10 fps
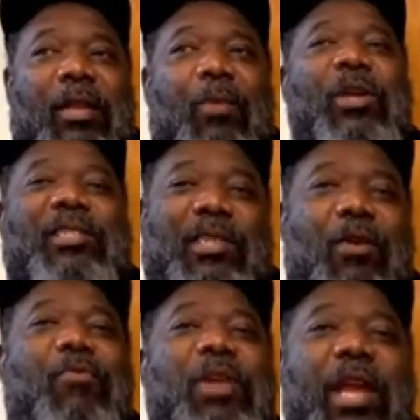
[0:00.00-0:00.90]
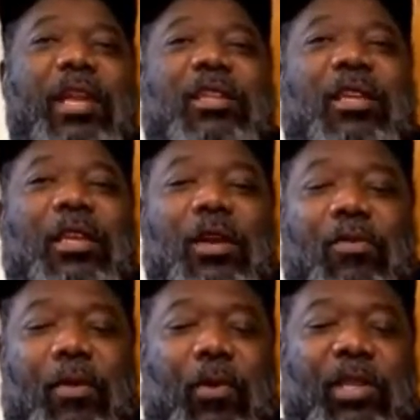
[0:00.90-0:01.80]
that we still needed to
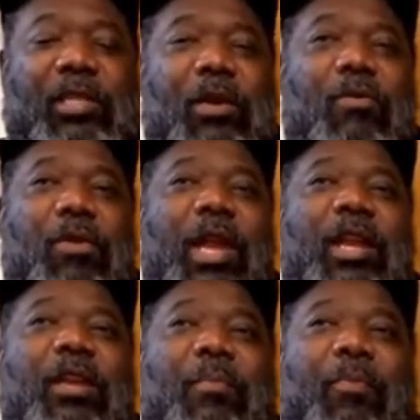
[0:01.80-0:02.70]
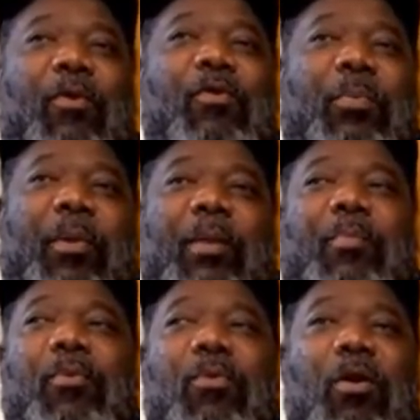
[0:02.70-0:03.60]
do, that we still needed to prove to
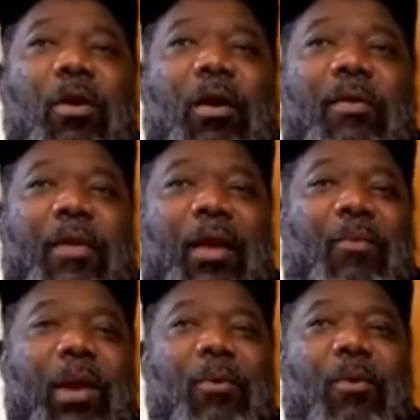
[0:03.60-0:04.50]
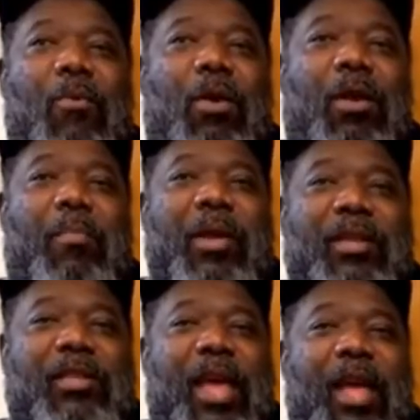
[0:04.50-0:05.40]
people that we were one of the
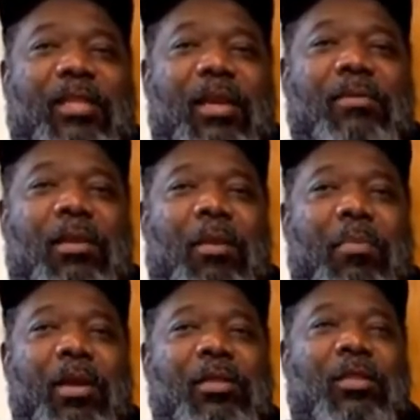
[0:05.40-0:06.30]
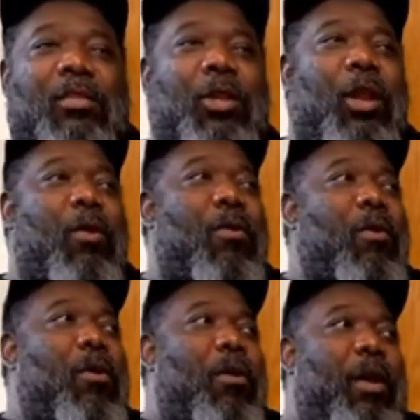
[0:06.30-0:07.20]
best tag teams in the business, you know.
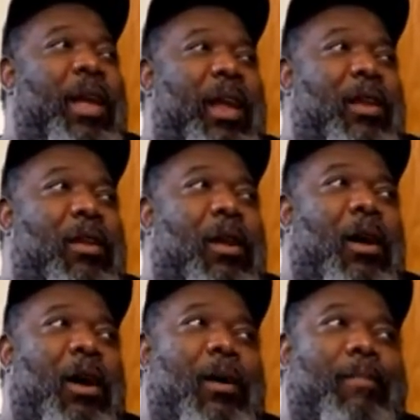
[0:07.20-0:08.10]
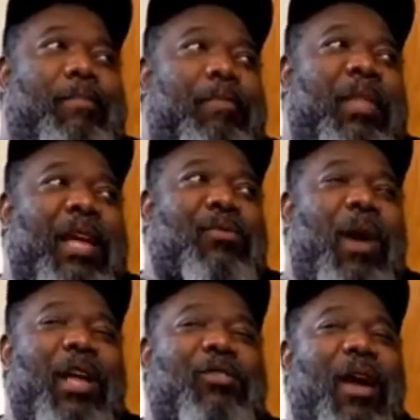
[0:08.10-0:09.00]
And um, that's
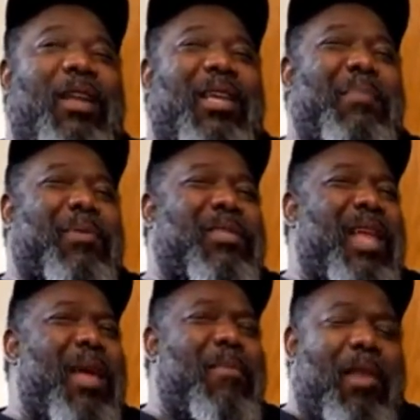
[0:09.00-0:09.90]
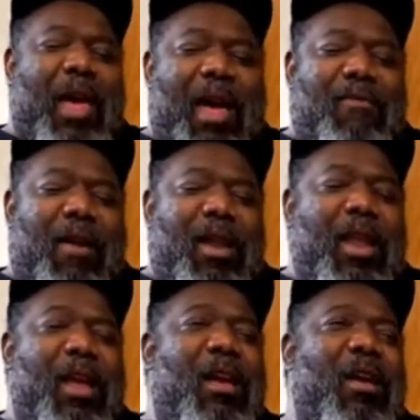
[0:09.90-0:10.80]
why I try to keep his name alive right
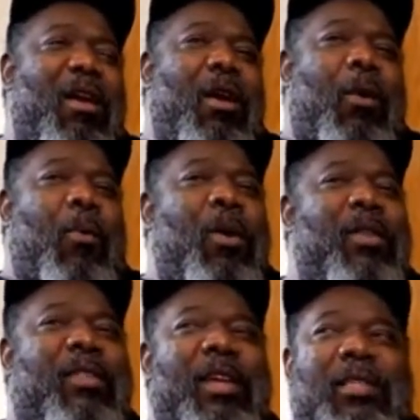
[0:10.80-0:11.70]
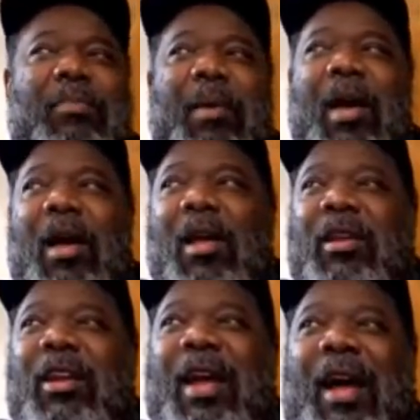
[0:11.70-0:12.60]
now. One of the things about
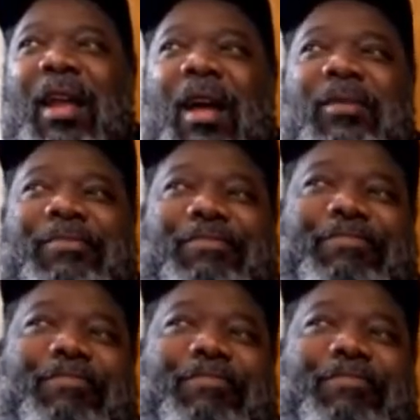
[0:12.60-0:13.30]
I, I,